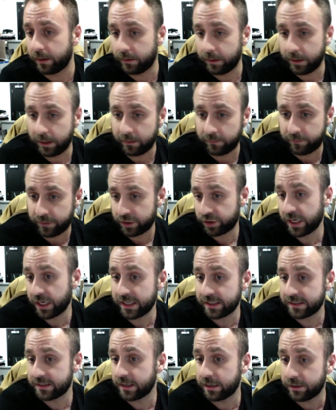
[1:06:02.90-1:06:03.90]
in
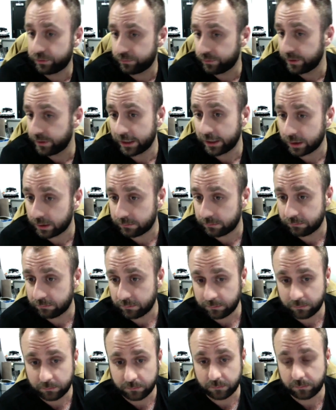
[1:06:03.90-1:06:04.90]
Vicenza is really good,
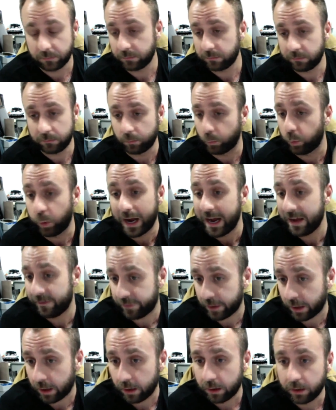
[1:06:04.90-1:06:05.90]

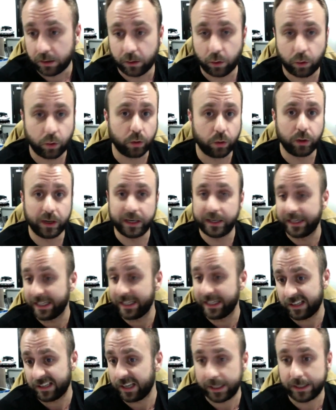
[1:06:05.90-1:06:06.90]
whatever, or in
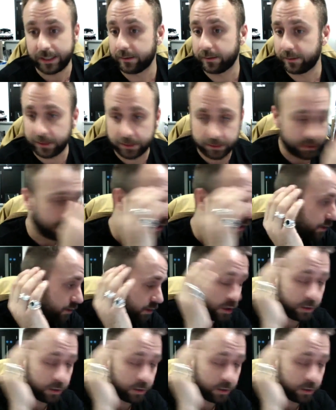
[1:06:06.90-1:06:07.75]
Italy. So